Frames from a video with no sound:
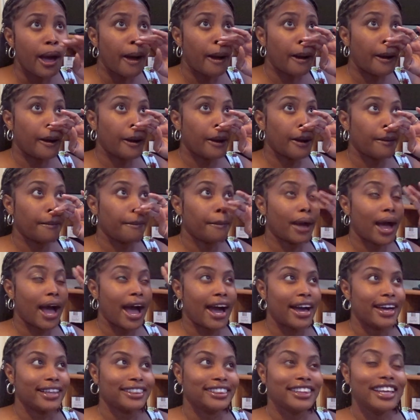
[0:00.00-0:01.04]

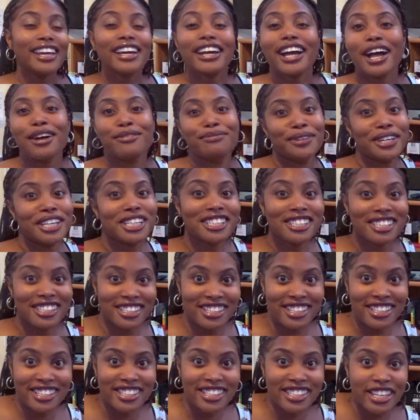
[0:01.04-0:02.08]
I think I
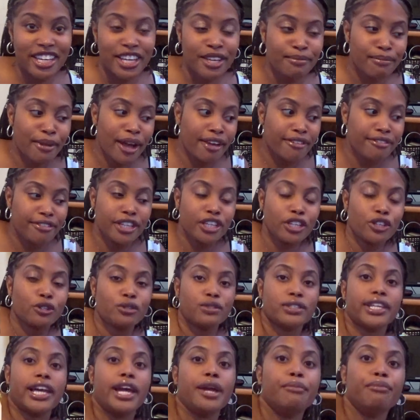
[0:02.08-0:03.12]
mentioned this in my
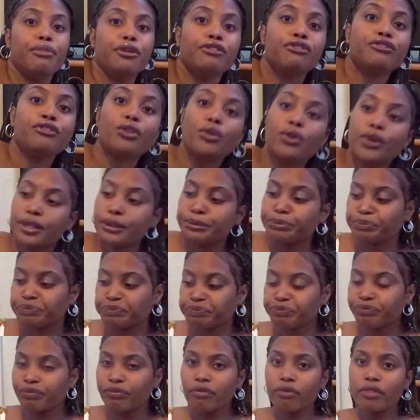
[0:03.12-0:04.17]
videos like before,
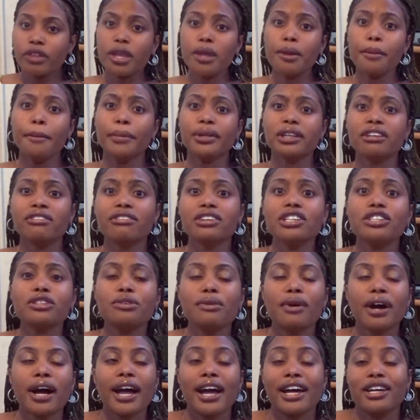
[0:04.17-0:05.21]
but the
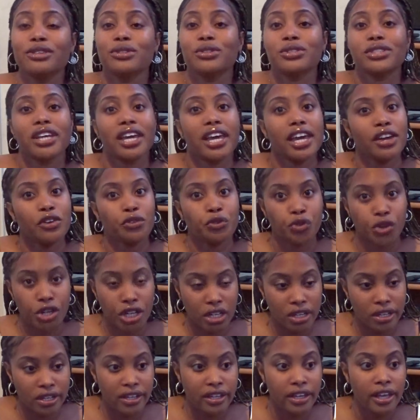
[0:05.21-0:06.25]
reason why I used to hate
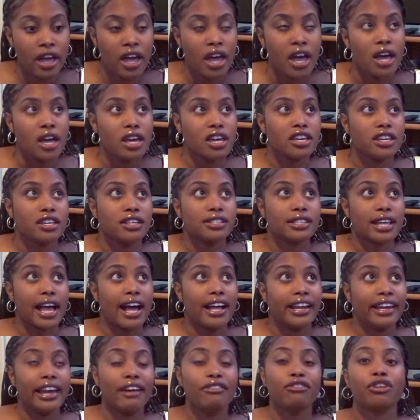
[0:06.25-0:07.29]
reading is,
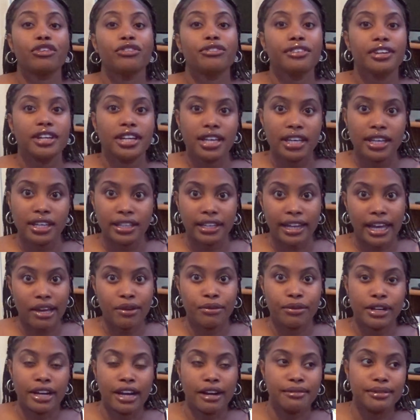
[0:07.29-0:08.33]
I never forget, like
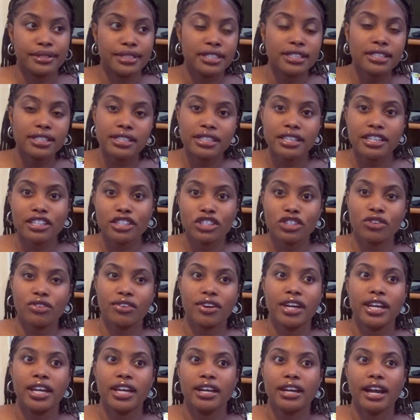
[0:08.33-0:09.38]
when I was in sixth
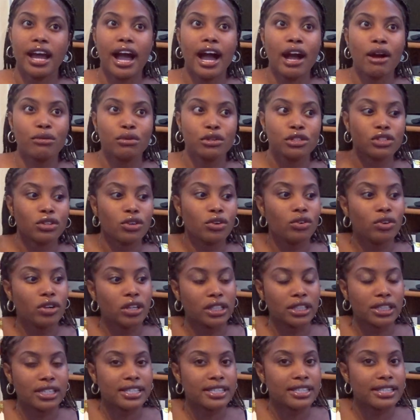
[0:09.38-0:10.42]
grade, I was
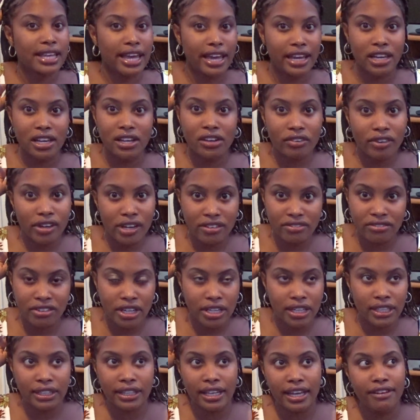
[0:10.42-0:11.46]
on a second grade
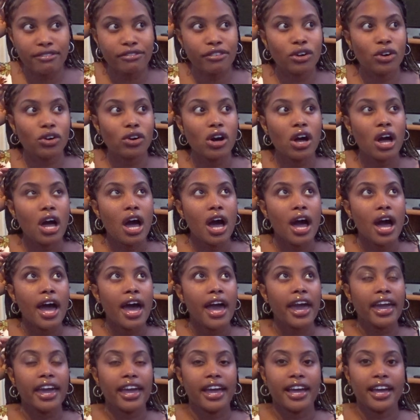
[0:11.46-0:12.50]
reading level,
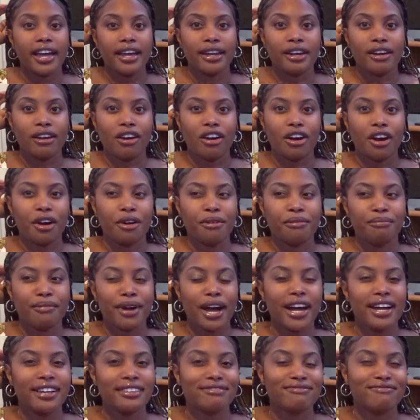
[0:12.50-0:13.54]
and
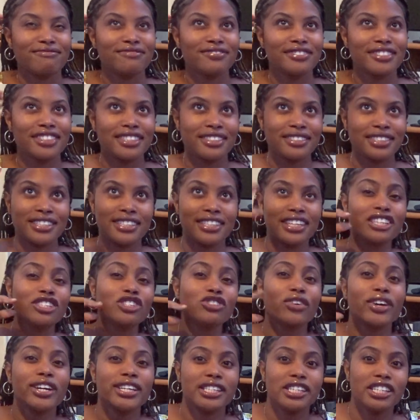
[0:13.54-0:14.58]
my
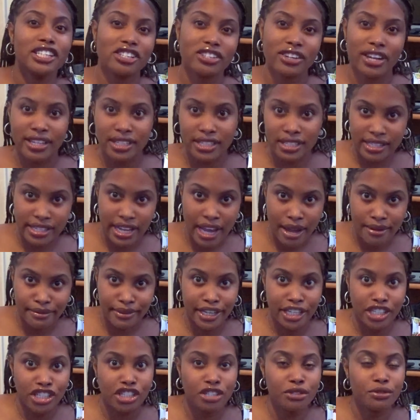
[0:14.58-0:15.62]
sixth grade teacher at the time,
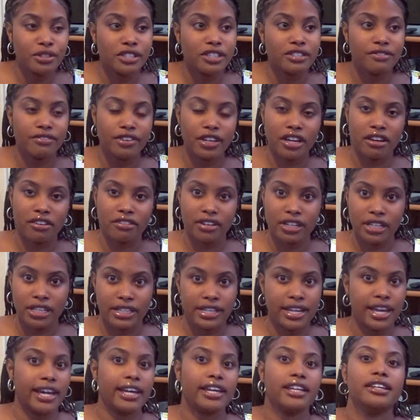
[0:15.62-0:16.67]
like she was very
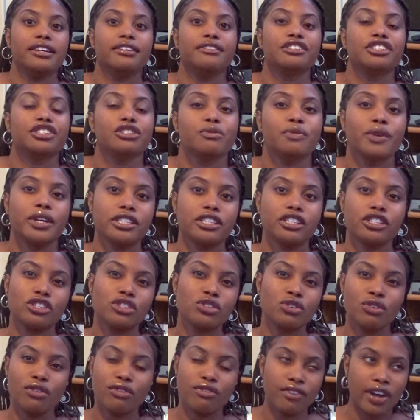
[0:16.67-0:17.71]
negative, she wasn't
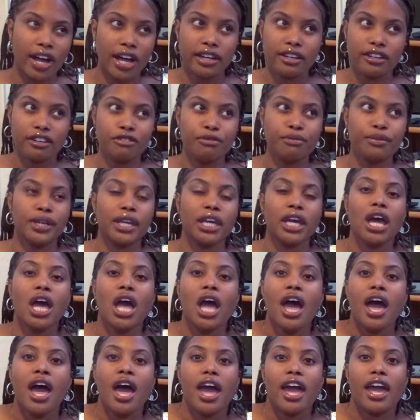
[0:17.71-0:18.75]
too fond of me,
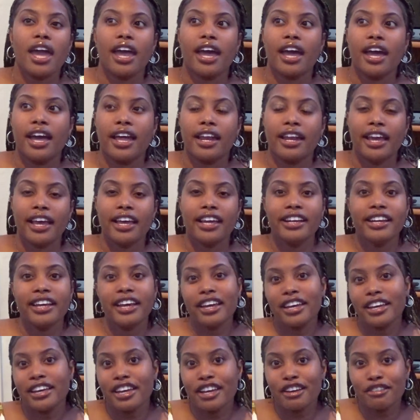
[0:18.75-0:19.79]
and it
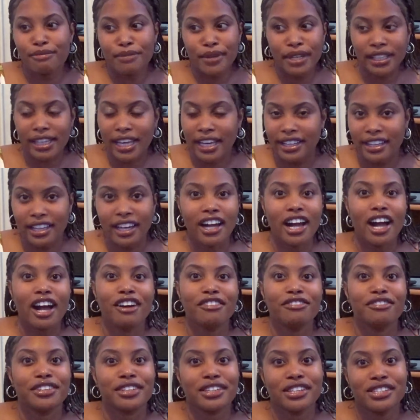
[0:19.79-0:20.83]
didn't give me like the
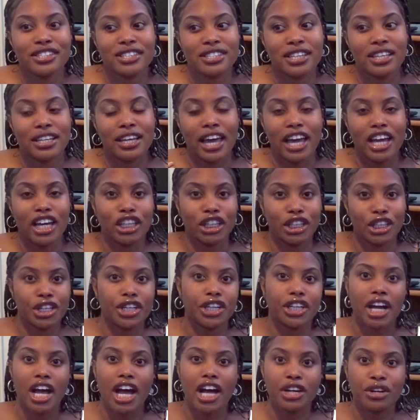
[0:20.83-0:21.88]
confidence to like
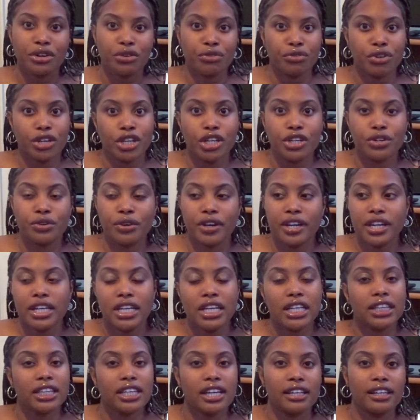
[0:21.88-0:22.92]
learn how to read or
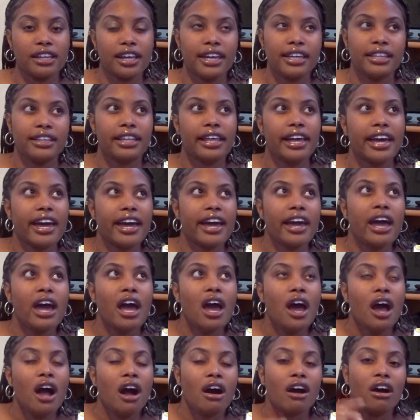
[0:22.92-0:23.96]
anything like that.
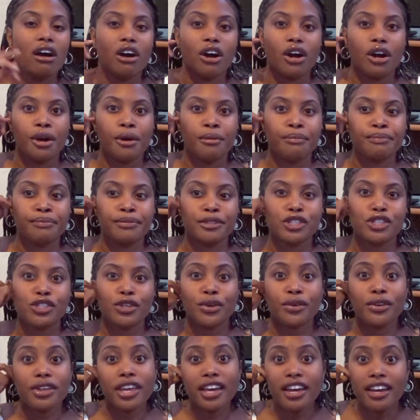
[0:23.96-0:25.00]

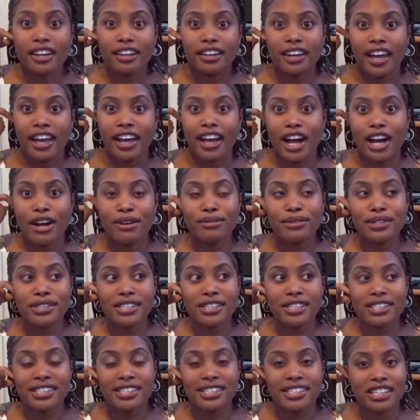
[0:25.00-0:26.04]
So yeah, like I was
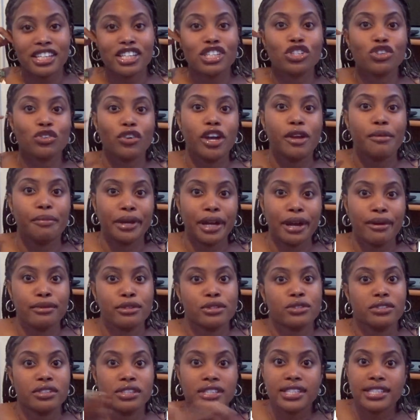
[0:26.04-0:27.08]
in sixth grade, but I
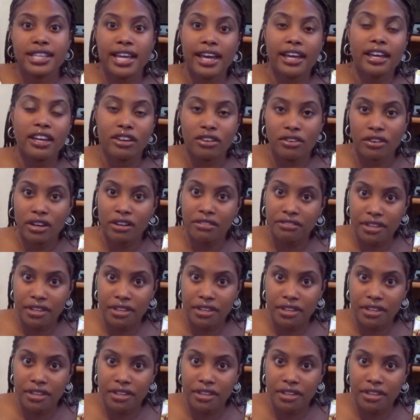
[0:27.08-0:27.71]
was on a second grade